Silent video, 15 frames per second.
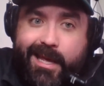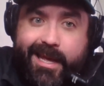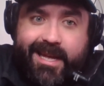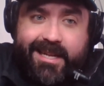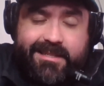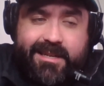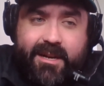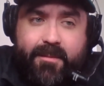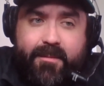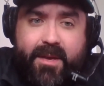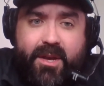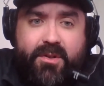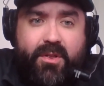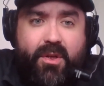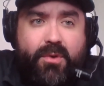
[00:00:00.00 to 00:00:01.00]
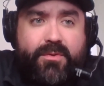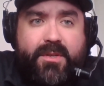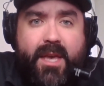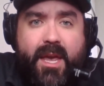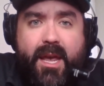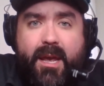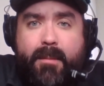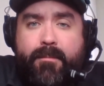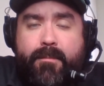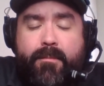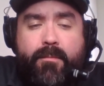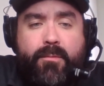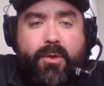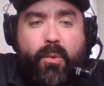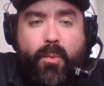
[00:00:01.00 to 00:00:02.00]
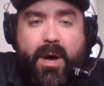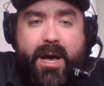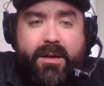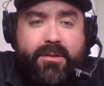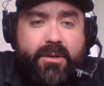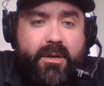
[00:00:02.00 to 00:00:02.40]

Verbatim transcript: it's going to be a close game. The Wild